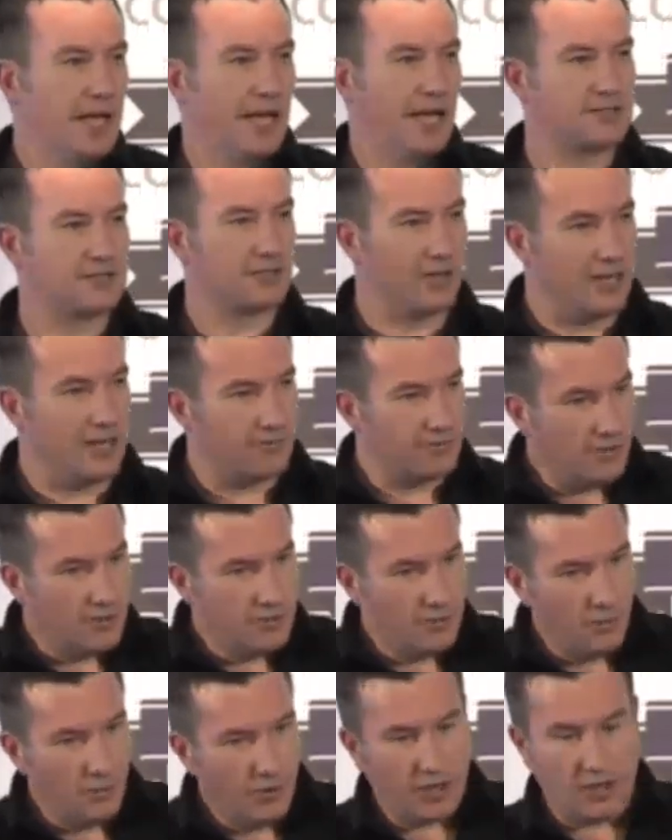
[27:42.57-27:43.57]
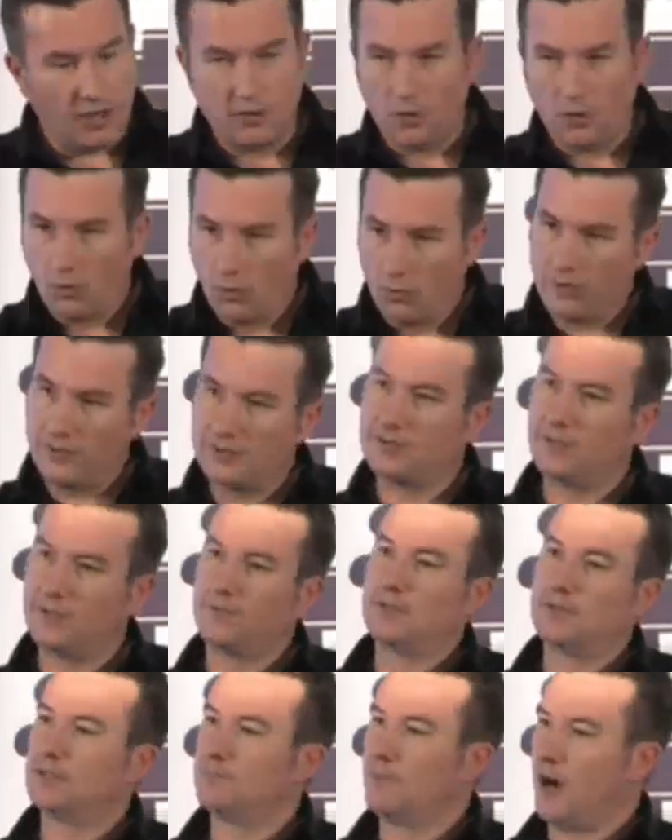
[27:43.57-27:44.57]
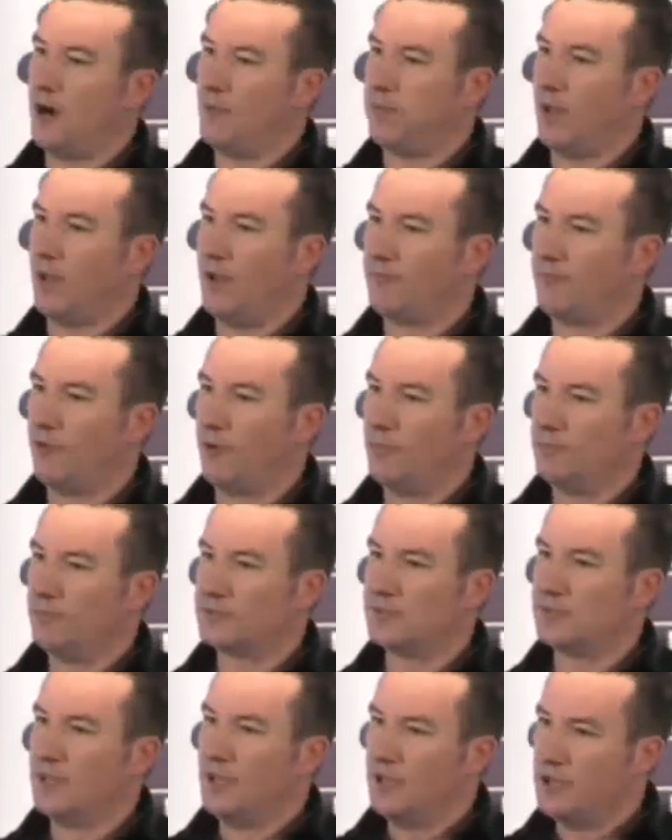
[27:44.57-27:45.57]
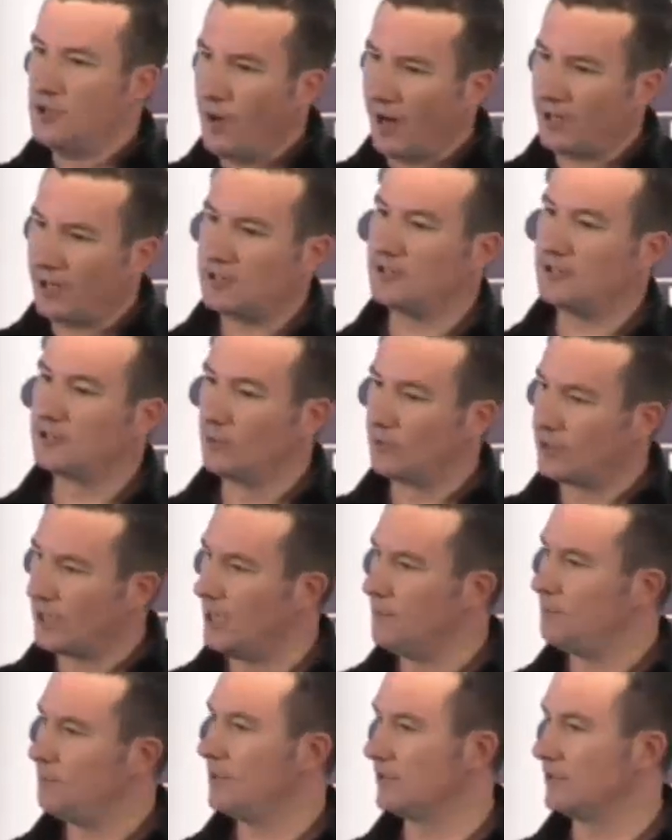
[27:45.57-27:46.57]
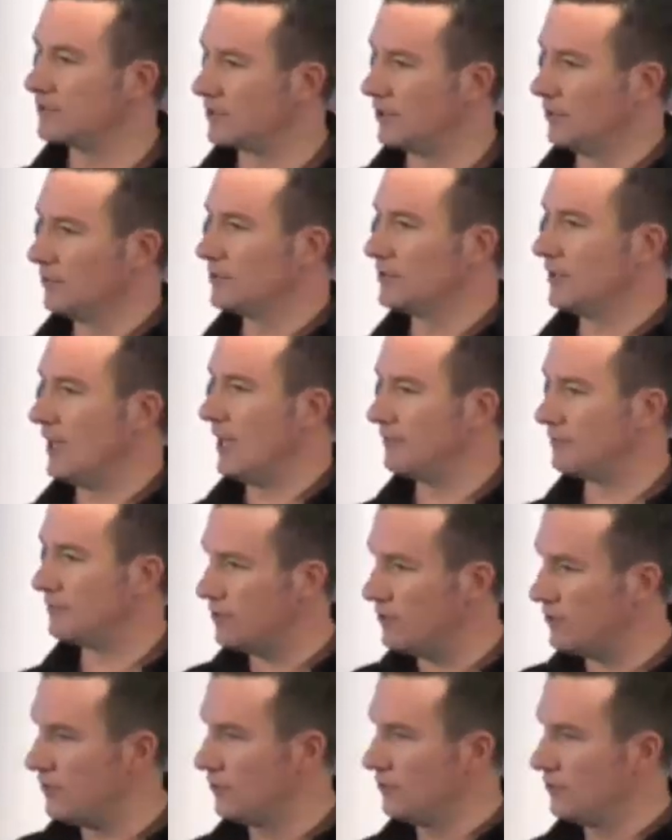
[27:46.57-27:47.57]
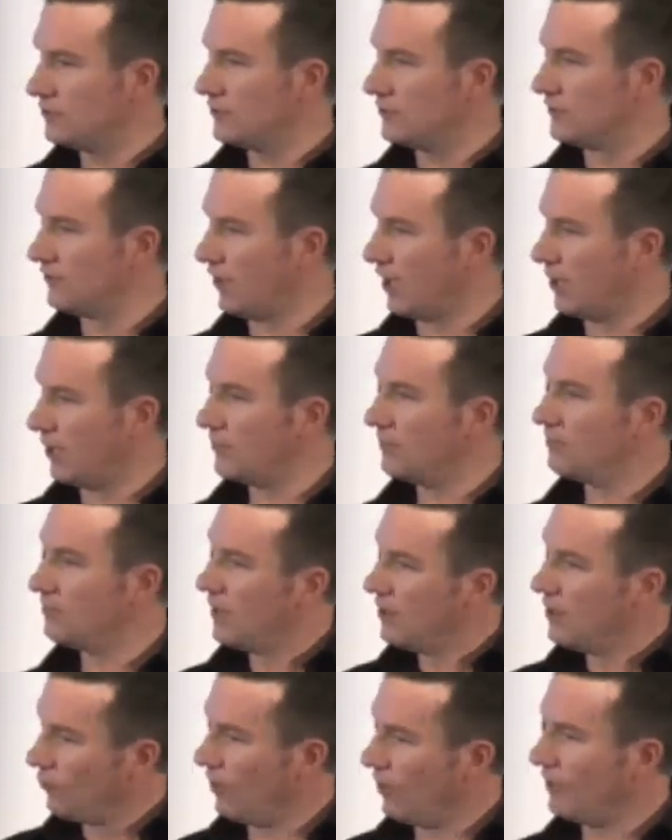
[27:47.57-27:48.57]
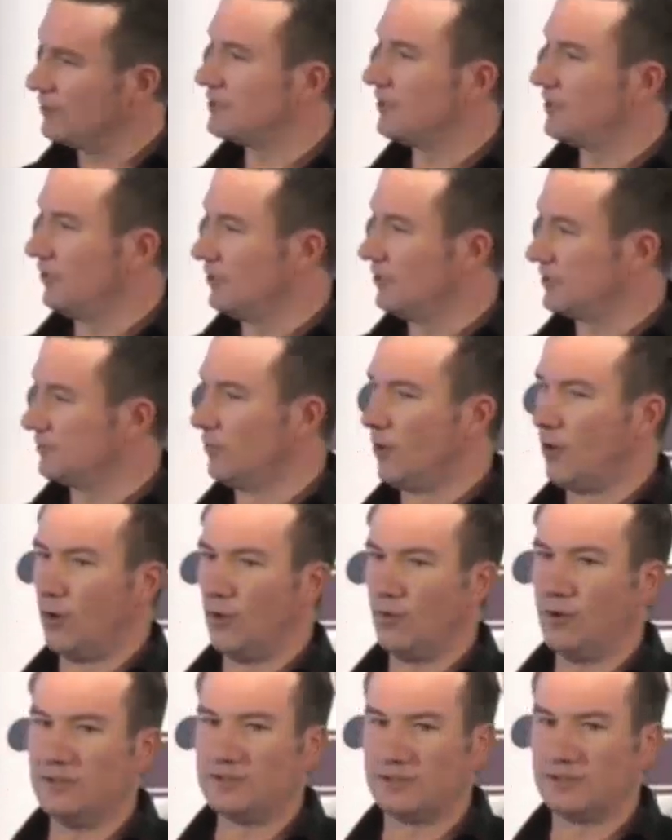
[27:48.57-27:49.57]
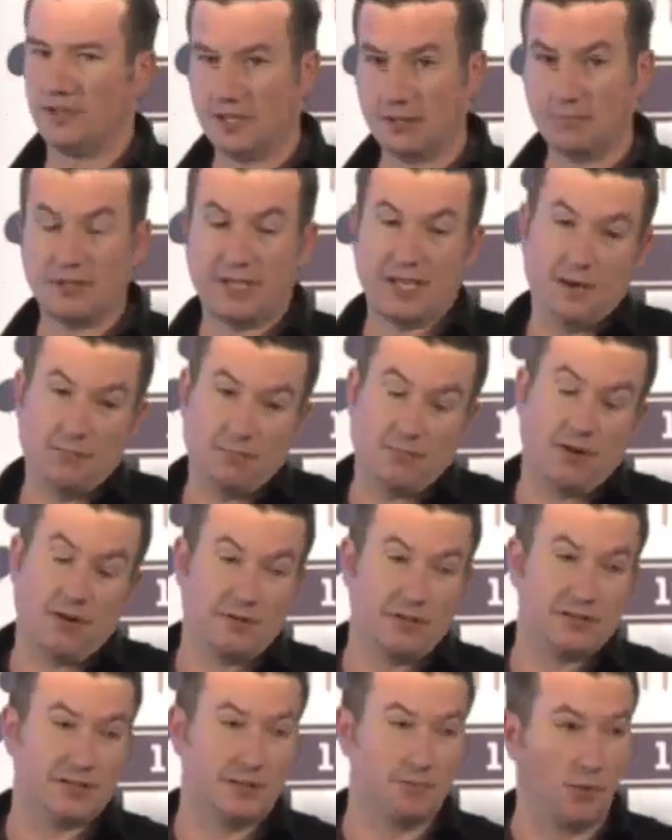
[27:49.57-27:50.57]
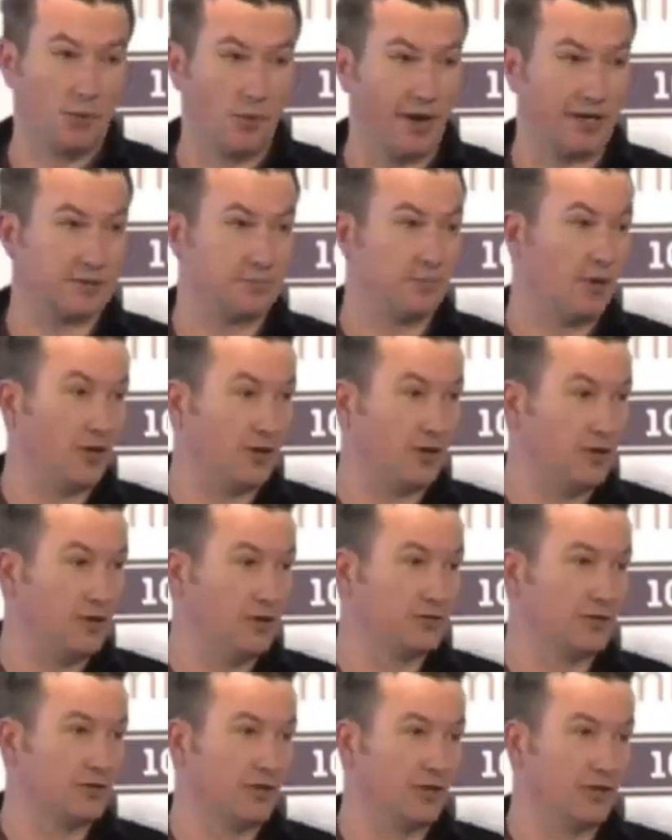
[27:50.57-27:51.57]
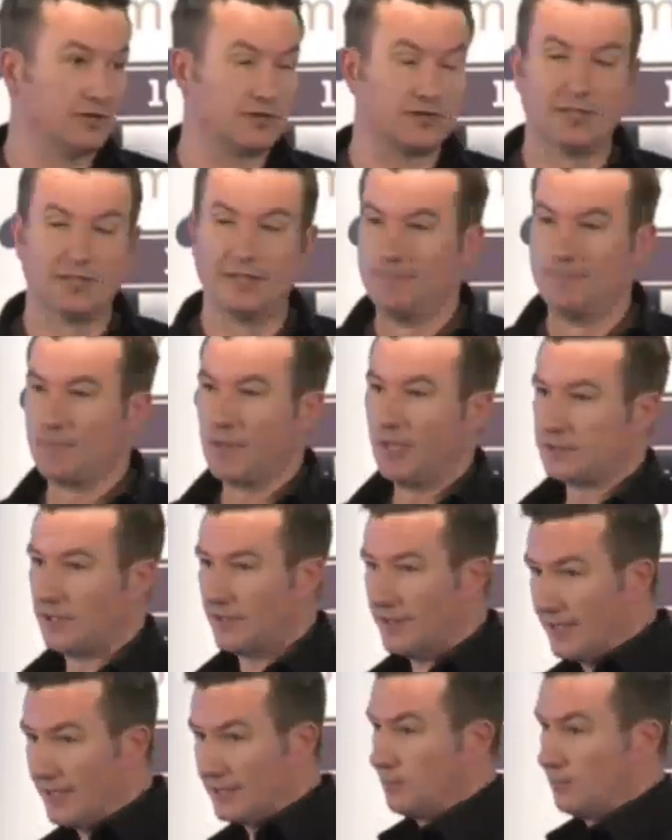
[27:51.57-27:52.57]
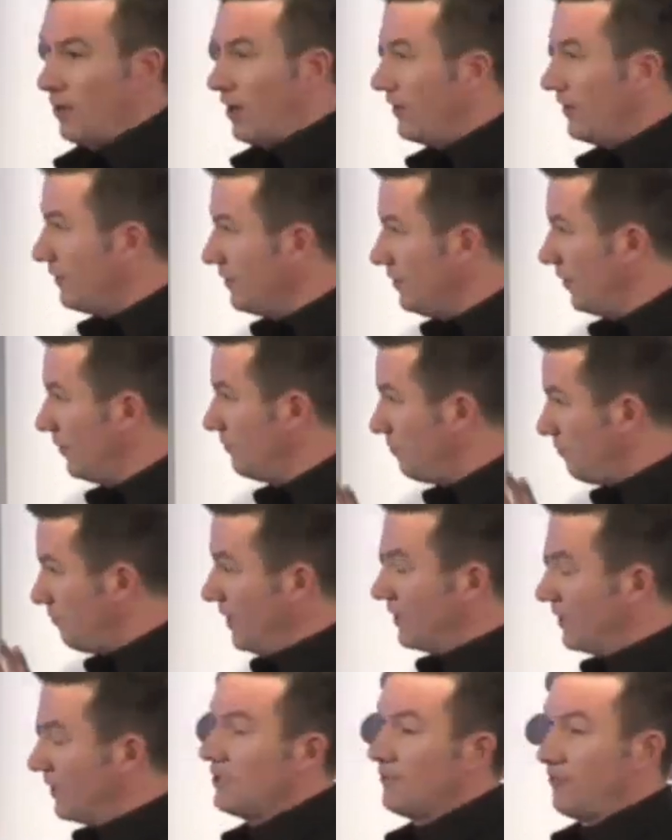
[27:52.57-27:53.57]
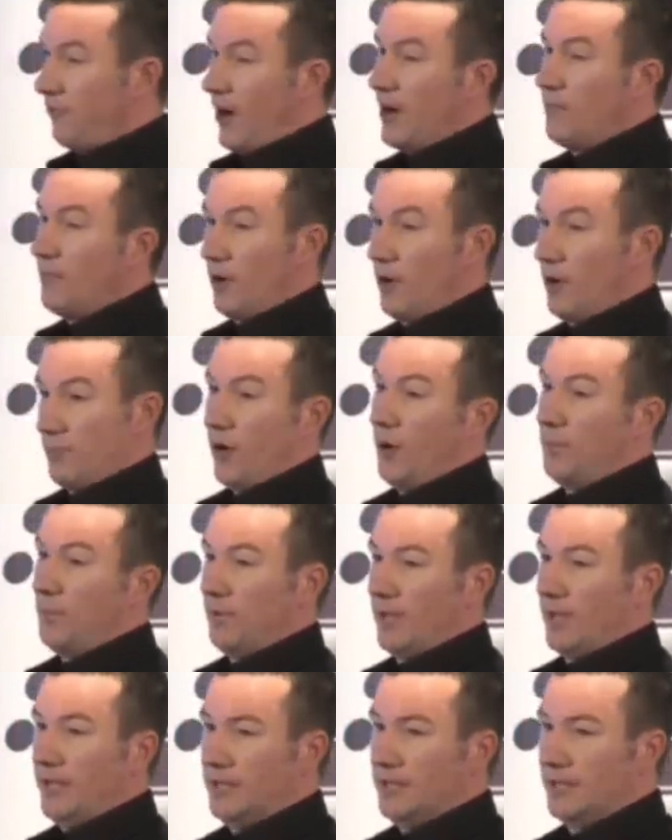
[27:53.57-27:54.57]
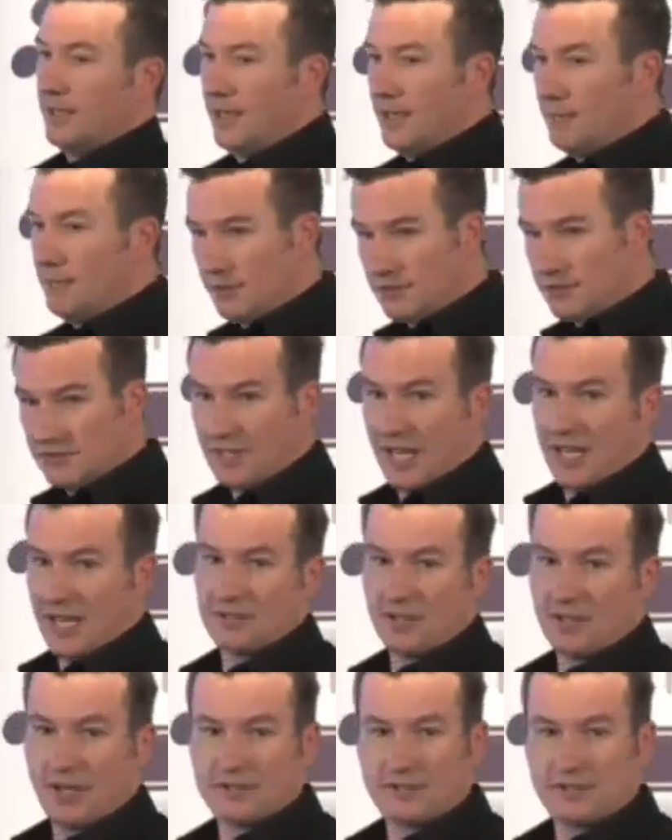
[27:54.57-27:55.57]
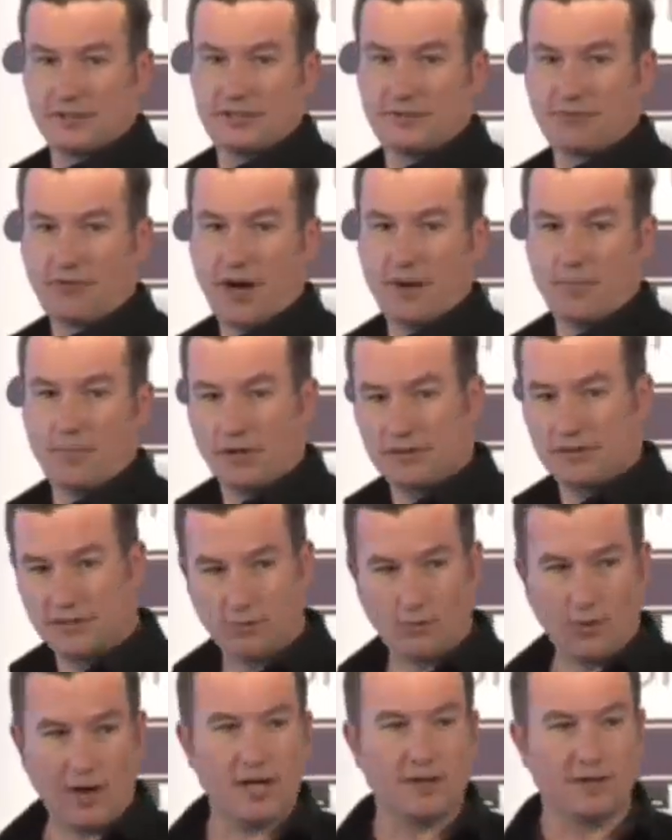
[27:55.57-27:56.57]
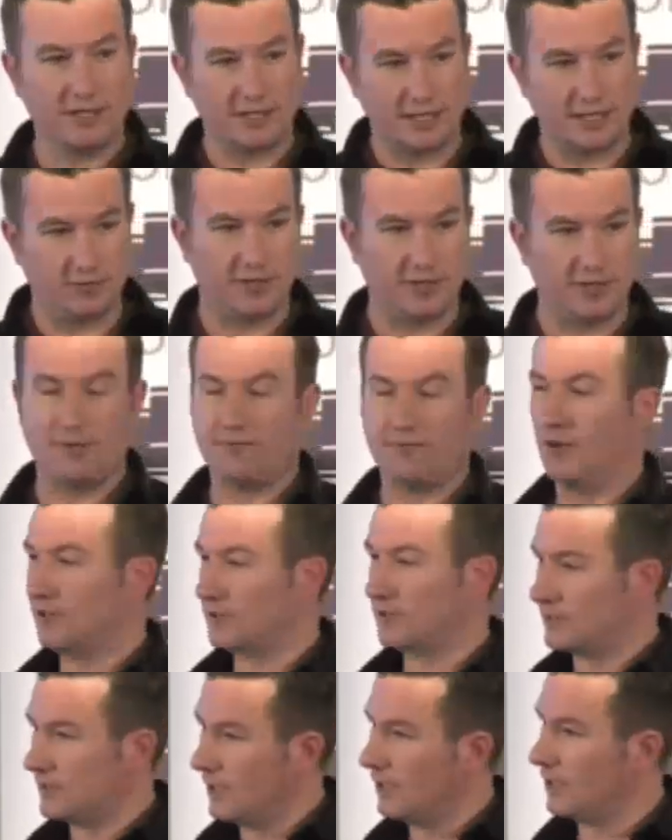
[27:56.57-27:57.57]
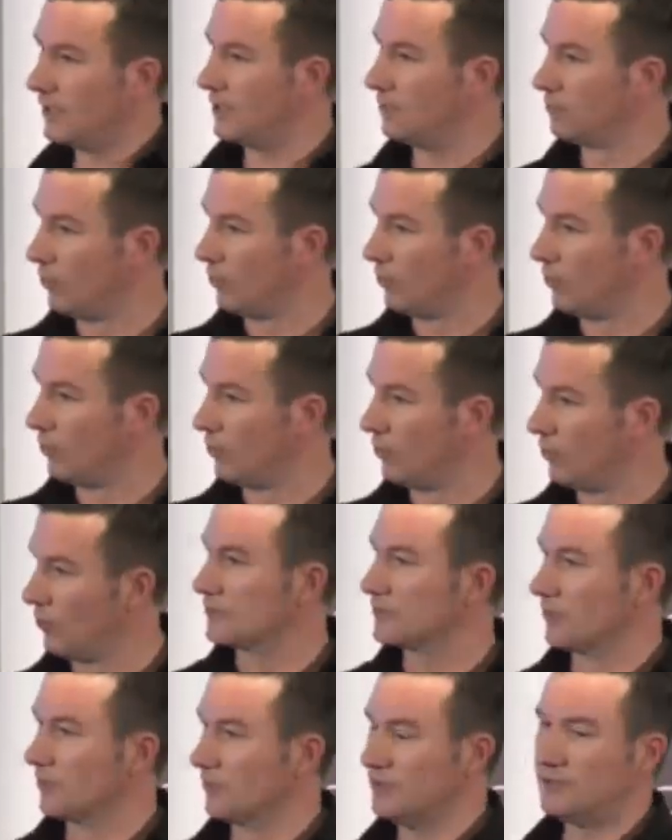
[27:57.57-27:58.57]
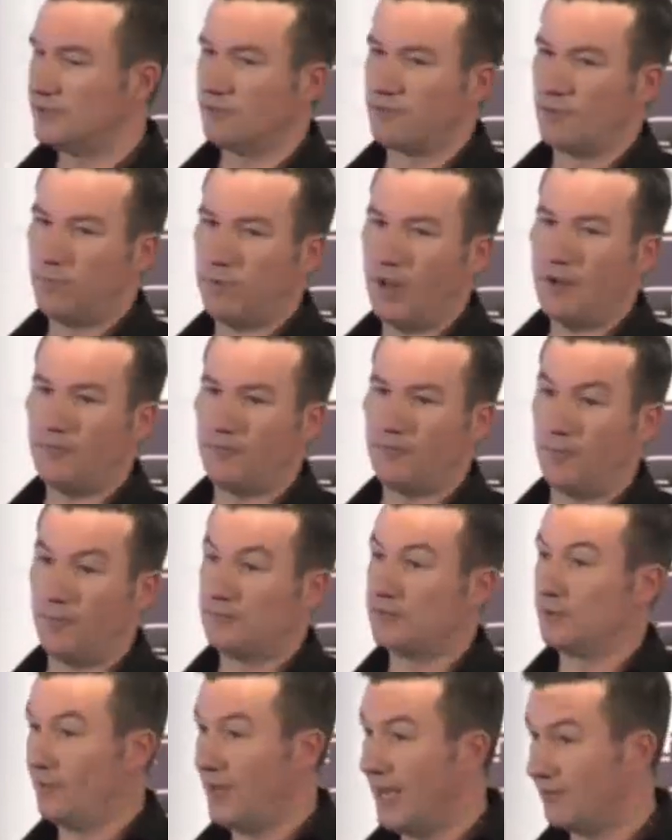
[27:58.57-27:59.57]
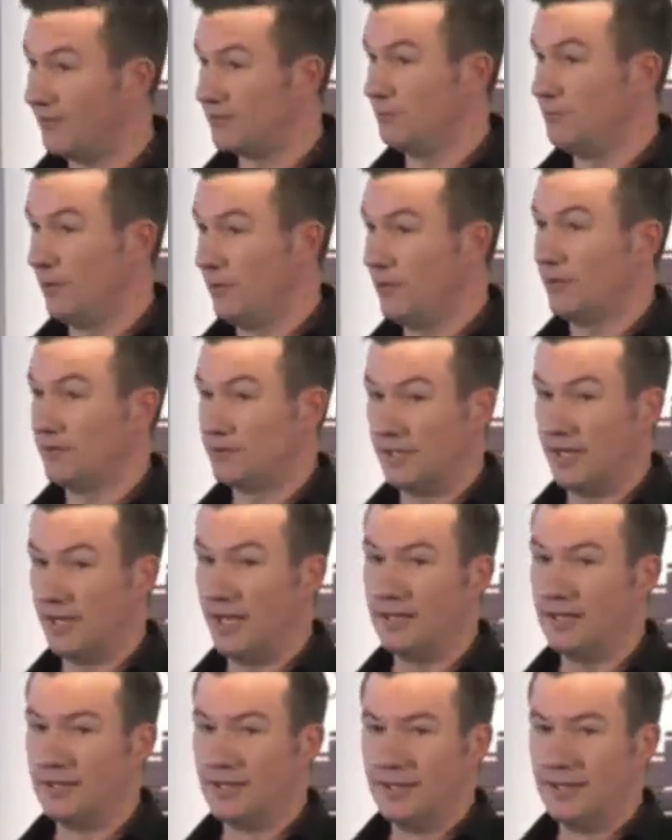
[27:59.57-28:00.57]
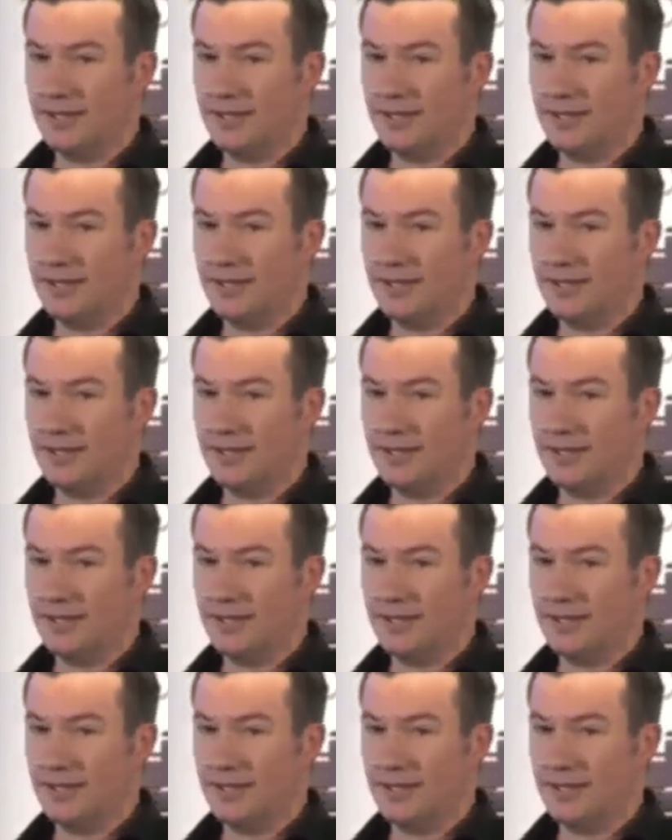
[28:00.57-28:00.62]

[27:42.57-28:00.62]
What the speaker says: And so even though you're working on all these different disparate platforms, you're actually still keeping the skill set that you use to develop them relatively small. And so you can become obviously more expert in using those. So I think that's why pick your framework properly, but standardize on these frameworks in a way that give you that versatility and move across all these different platforms that we have to build on today.